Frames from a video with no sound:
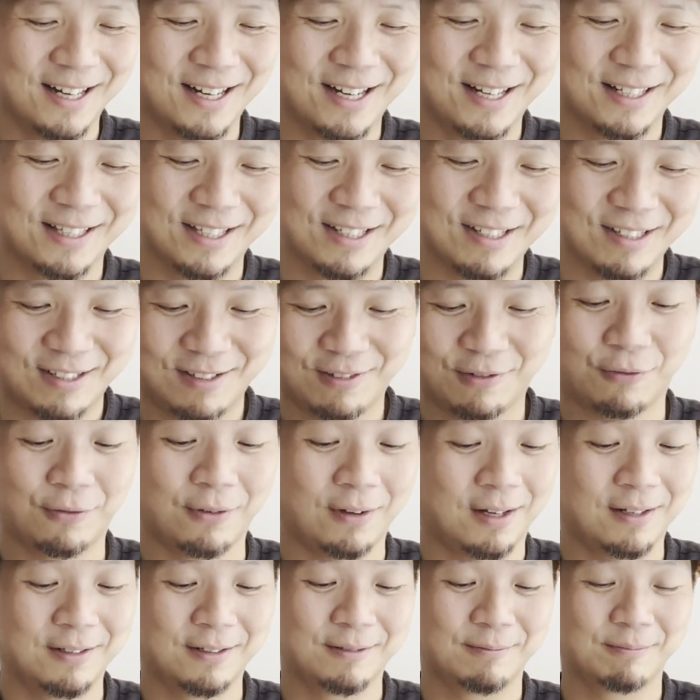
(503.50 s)
These
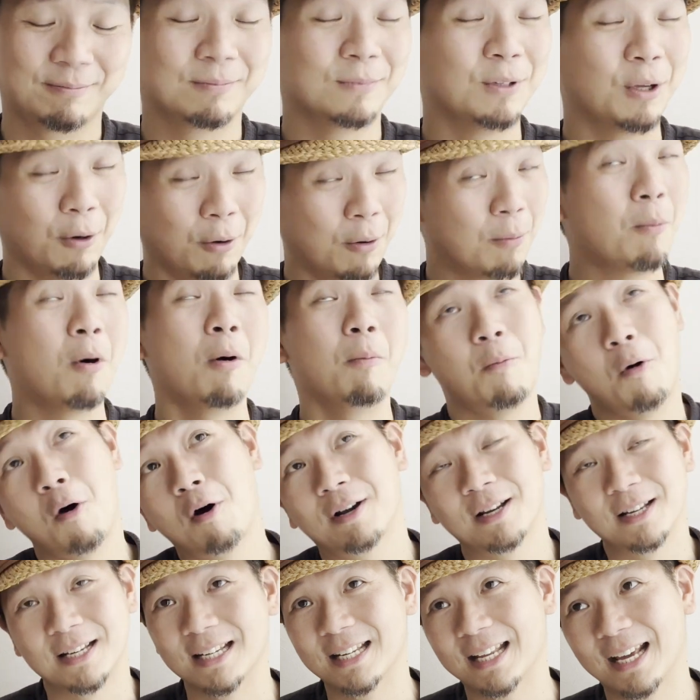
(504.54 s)

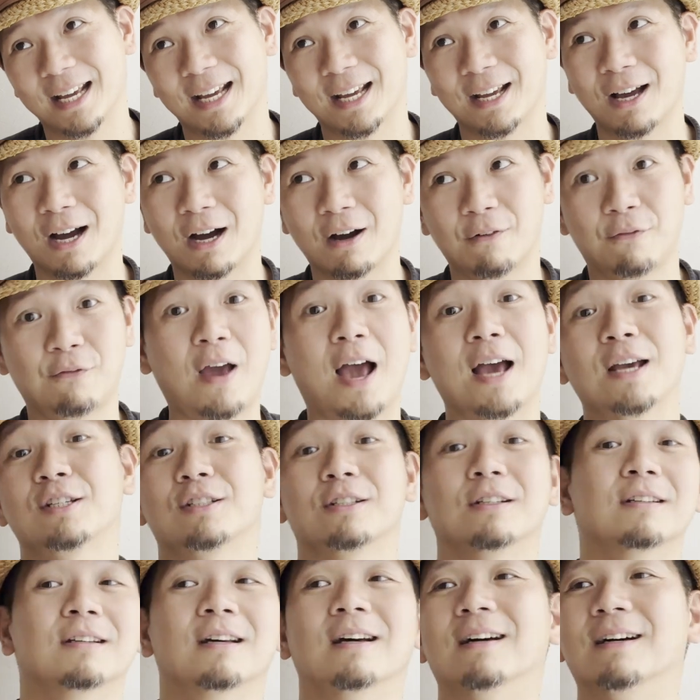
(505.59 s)
modern day
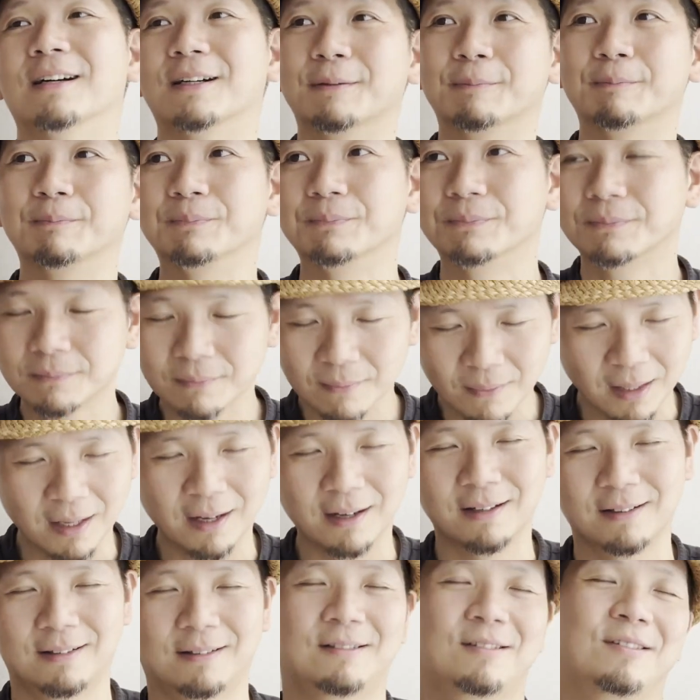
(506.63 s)
fashion
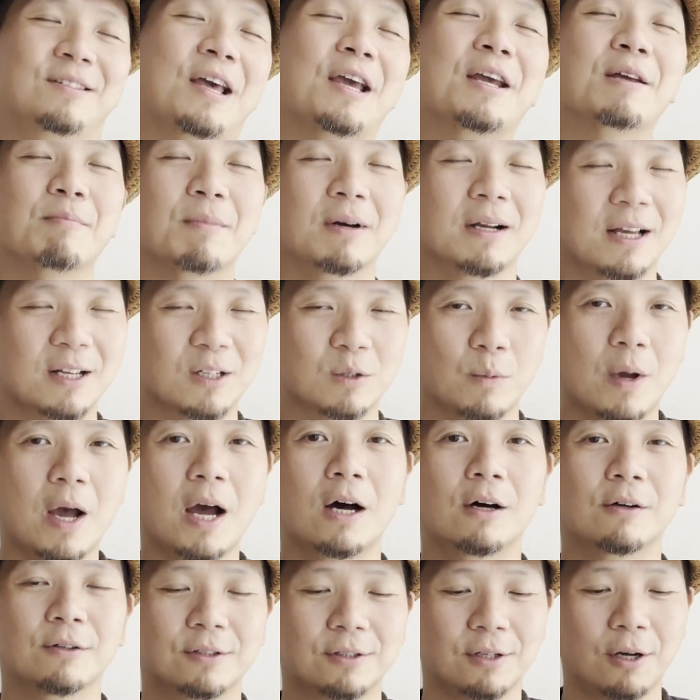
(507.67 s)
statement as
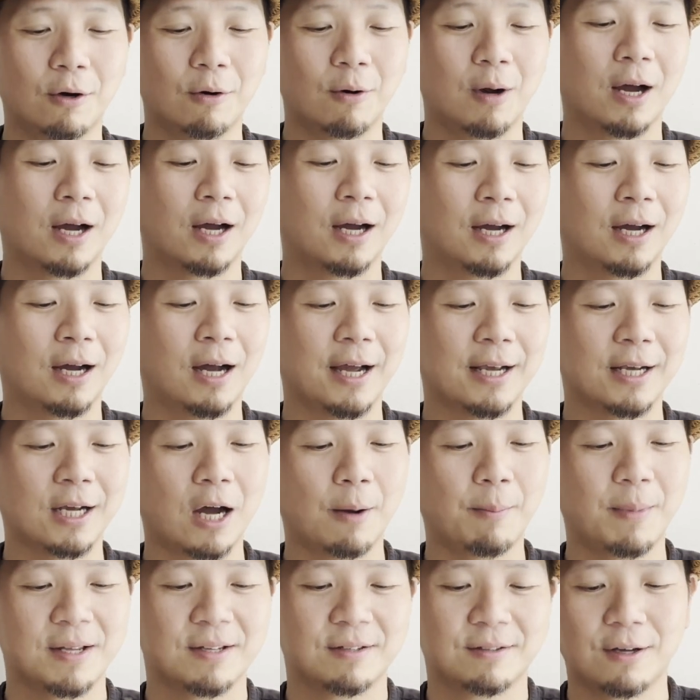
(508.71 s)
well. So I
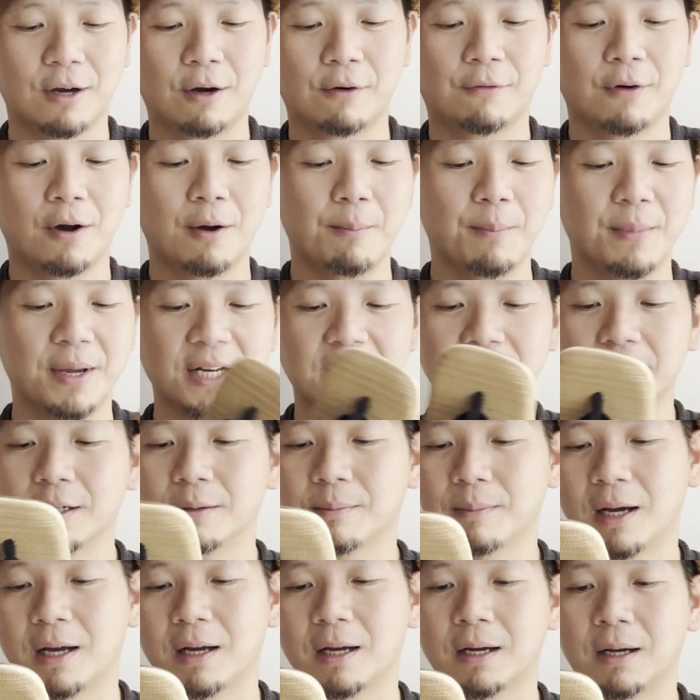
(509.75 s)
got myself a
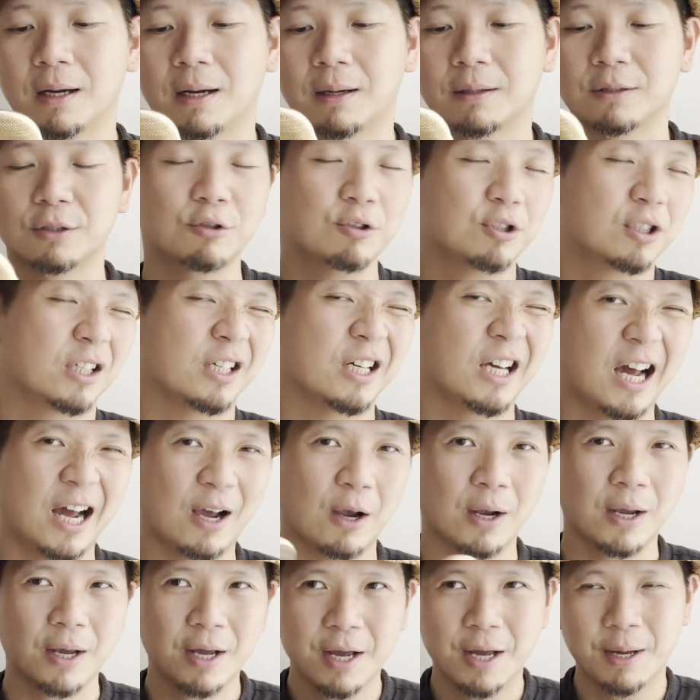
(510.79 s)
medium. Usually
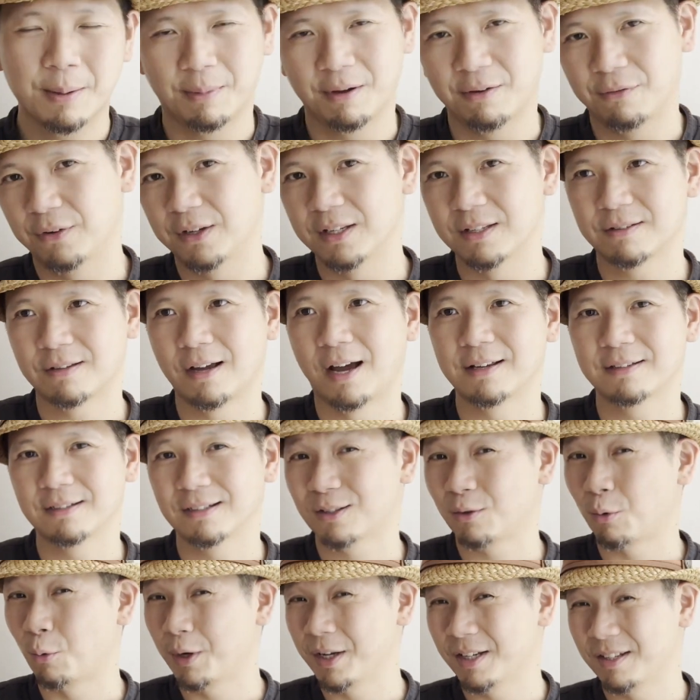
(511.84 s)
my feet size
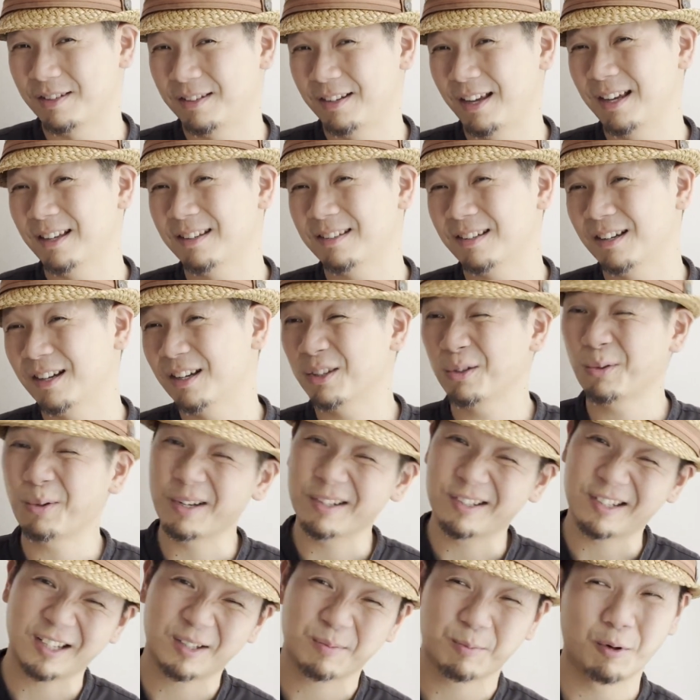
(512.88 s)
is
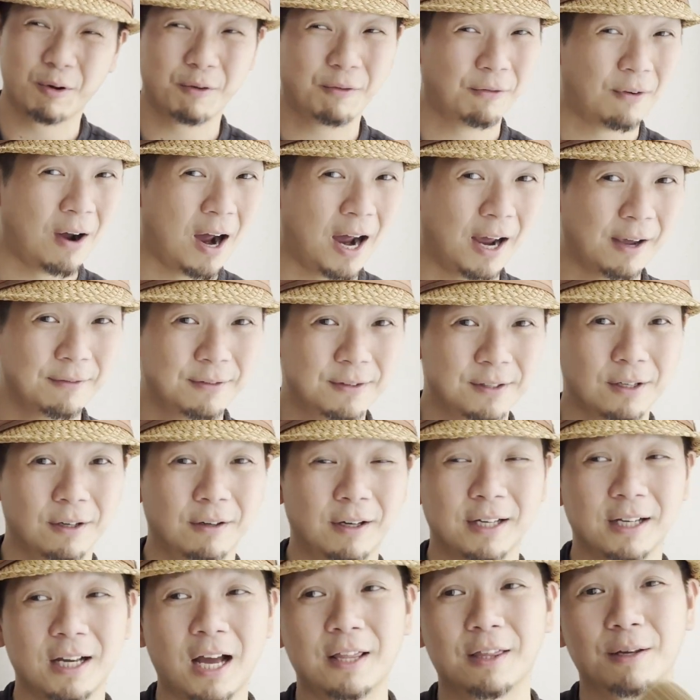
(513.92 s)
26.5, so
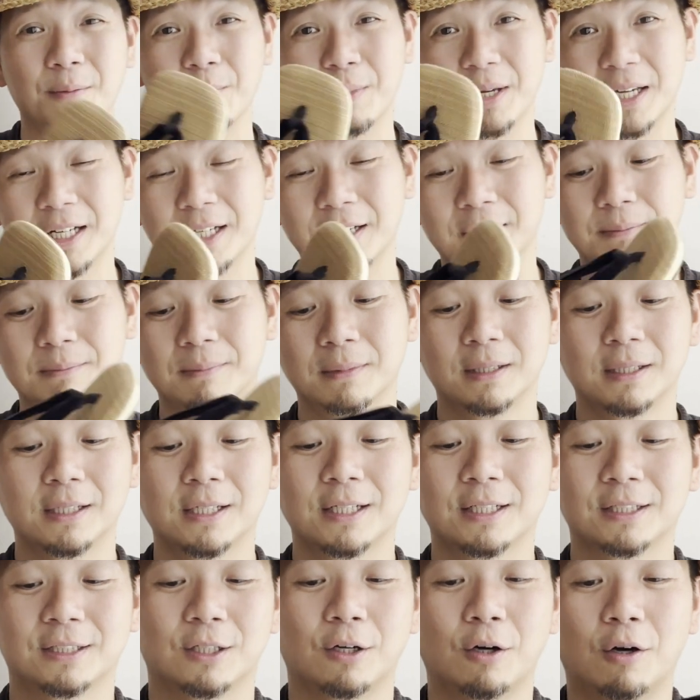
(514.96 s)
I got the medium.
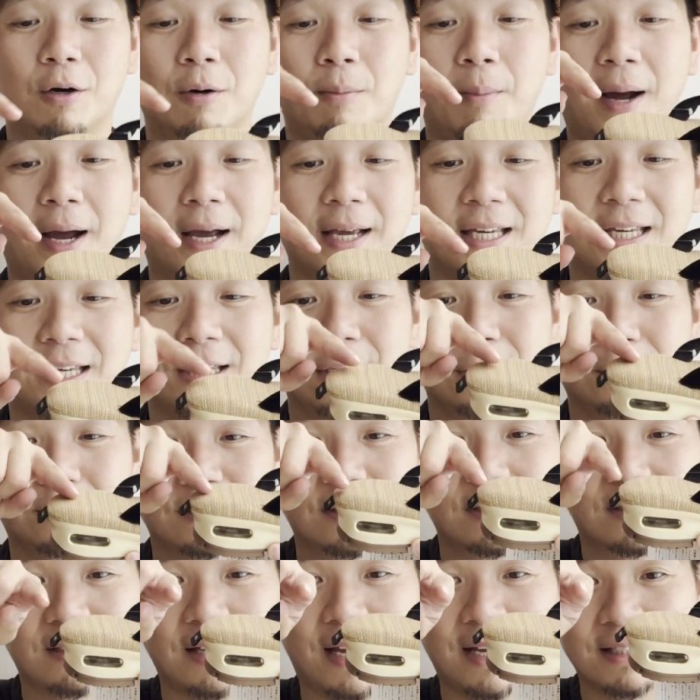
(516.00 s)
So my heel
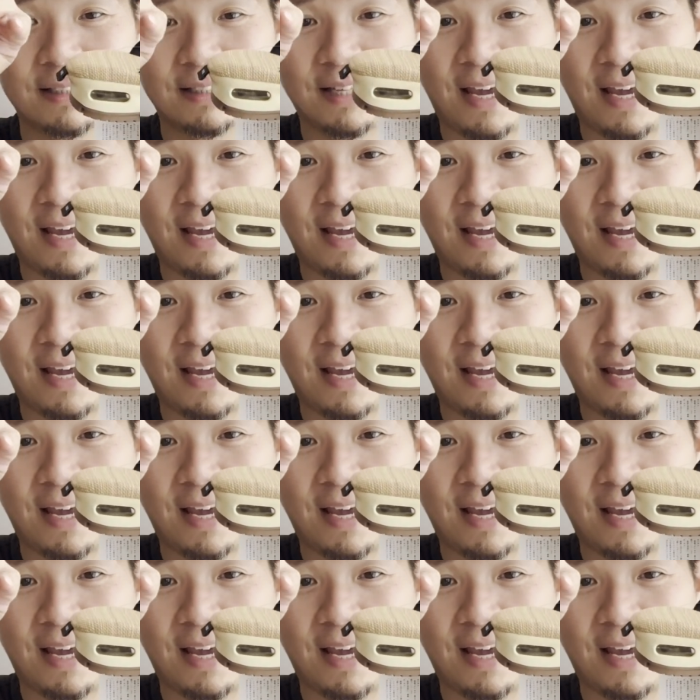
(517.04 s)
slightly